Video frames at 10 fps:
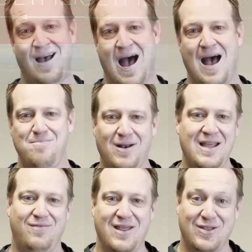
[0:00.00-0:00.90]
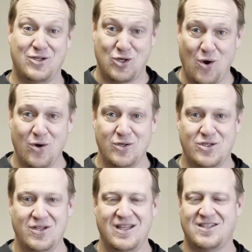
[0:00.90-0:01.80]
I believe that the
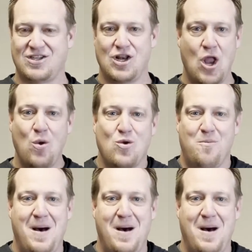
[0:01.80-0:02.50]
church, this local